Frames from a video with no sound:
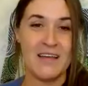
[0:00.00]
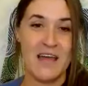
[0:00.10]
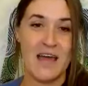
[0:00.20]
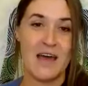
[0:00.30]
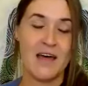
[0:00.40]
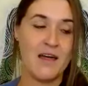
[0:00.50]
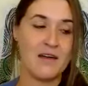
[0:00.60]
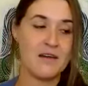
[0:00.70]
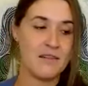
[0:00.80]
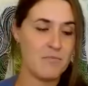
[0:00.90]

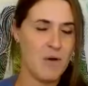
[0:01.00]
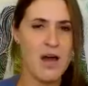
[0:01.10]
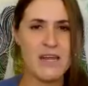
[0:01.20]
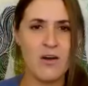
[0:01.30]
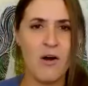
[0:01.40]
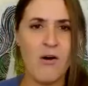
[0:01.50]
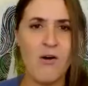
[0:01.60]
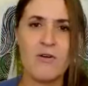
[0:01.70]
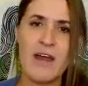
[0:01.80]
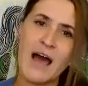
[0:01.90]
And the body
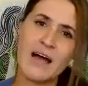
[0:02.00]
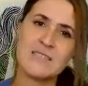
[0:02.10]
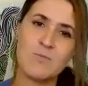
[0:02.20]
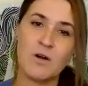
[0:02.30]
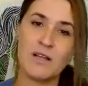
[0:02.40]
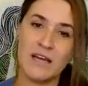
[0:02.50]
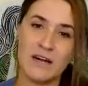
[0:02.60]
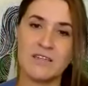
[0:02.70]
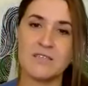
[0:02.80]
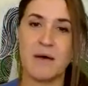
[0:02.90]
code adds more
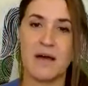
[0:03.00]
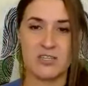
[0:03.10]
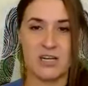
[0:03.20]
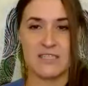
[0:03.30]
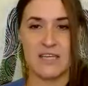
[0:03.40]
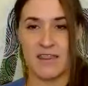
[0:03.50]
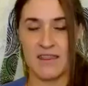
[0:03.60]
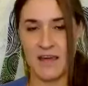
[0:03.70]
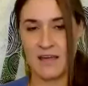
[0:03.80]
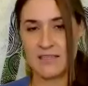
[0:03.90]
layers by addressing
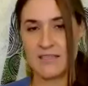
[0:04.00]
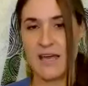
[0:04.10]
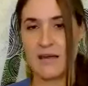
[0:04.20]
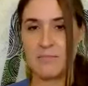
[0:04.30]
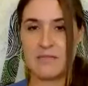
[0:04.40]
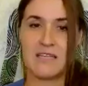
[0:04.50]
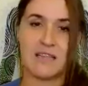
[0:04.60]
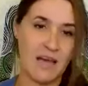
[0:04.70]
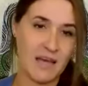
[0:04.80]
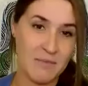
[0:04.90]
things like
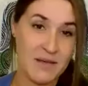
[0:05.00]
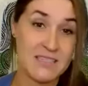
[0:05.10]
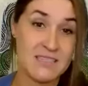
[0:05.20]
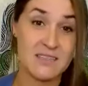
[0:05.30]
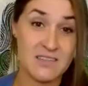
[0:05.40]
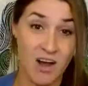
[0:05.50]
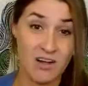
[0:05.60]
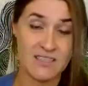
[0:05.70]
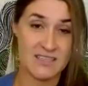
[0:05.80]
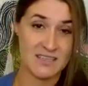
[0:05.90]
misalignments and
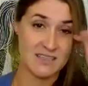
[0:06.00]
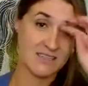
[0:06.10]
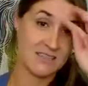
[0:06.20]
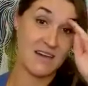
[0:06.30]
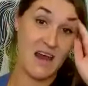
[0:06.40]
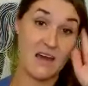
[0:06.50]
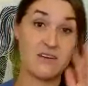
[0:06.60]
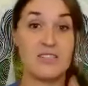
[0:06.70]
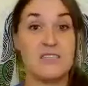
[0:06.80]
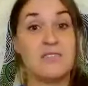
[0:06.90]
toxins and
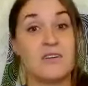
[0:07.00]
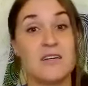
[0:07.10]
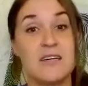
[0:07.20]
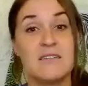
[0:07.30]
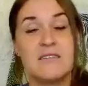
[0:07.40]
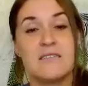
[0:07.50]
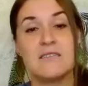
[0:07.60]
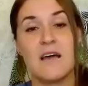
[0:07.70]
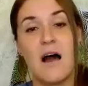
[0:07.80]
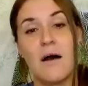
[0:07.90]
energy
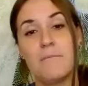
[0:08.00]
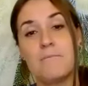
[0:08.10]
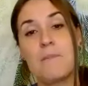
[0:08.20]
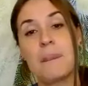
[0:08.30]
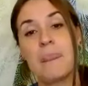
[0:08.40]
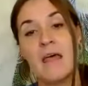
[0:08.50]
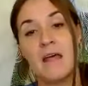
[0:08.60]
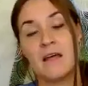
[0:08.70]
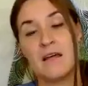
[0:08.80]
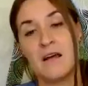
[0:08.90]
circuits,
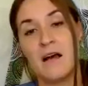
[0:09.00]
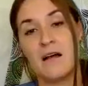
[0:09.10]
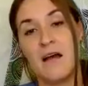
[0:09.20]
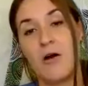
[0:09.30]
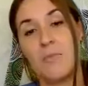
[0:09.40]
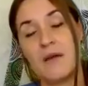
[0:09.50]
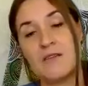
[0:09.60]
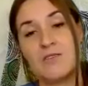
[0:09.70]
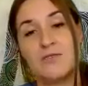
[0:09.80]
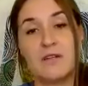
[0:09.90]

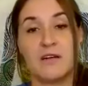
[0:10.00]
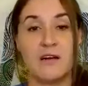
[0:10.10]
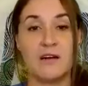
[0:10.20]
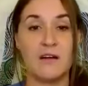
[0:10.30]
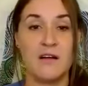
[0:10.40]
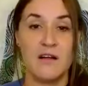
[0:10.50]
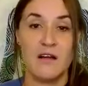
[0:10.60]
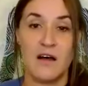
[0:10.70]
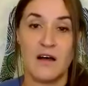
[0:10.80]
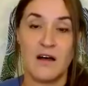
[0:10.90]
helping to clear
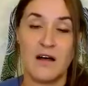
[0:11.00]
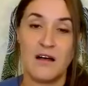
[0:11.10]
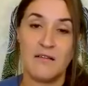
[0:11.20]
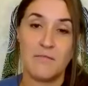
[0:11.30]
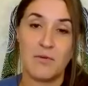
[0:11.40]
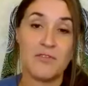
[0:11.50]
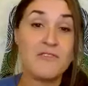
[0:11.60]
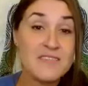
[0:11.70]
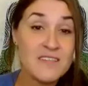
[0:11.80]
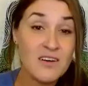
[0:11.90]
both
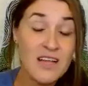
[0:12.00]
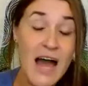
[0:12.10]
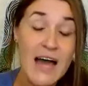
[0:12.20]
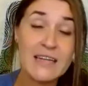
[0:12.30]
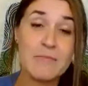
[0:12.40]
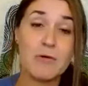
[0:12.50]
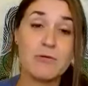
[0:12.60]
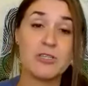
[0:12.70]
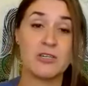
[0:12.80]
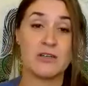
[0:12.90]
physical and
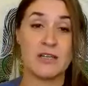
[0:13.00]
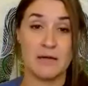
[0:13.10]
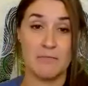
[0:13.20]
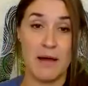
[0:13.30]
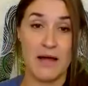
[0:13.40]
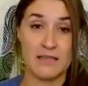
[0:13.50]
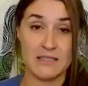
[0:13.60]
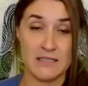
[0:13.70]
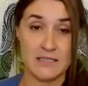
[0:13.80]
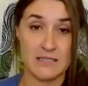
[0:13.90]
emotional
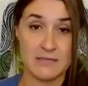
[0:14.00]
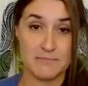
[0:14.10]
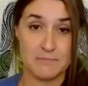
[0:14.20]
imbalances.